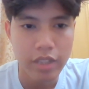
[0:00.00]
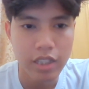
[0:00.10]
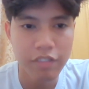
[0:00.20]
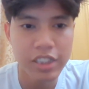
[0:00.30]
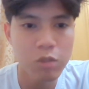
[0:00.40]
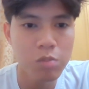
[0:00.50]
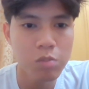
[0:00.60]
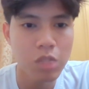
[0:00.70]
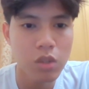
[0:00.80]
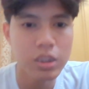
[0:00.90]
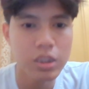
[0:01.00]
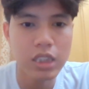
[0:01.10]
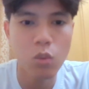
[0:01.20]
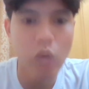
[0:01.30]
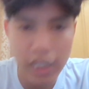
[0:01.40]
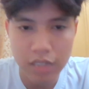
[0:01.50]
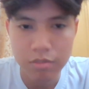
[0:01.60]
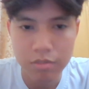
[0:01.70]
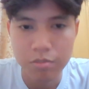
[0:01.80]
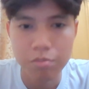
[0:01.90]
If someone blows the wine